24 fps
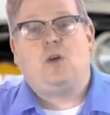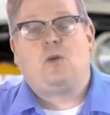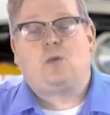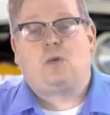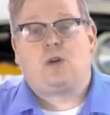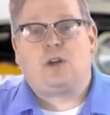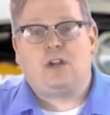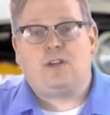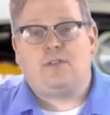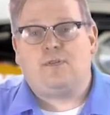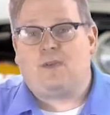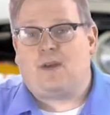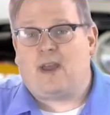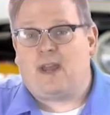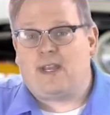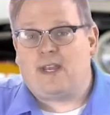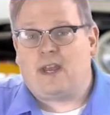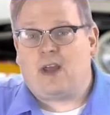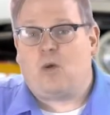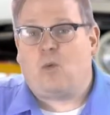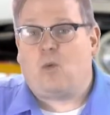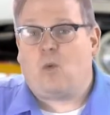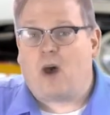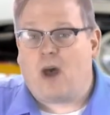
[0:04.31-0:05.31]
We're going to find
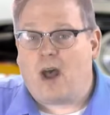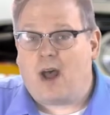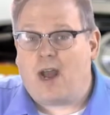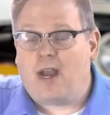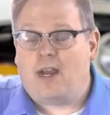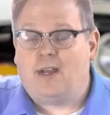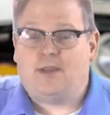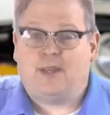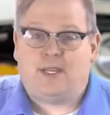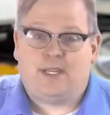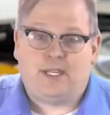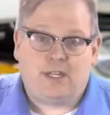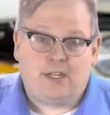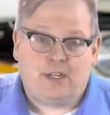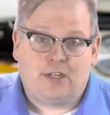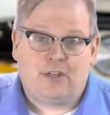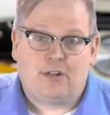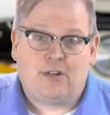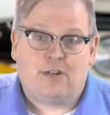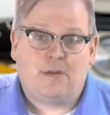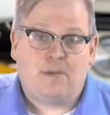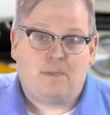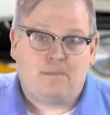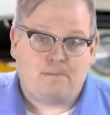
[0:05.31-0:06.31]
out why the
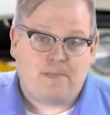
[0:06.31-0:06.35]
year,